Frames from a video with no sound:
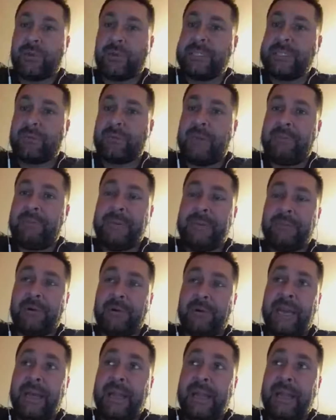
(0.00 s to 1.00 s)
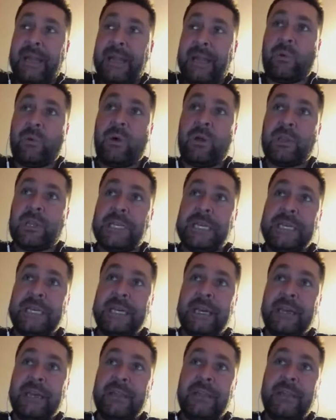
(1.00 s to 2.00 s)
people can't have quality
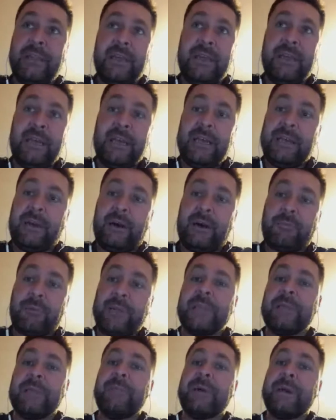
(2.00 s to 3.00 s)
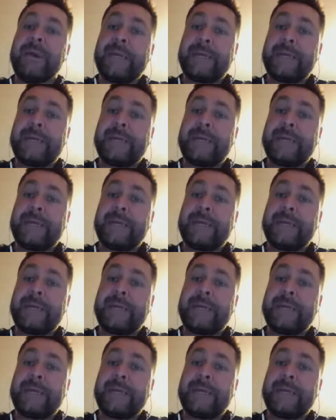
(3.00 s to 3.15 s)
kit and not break the bank.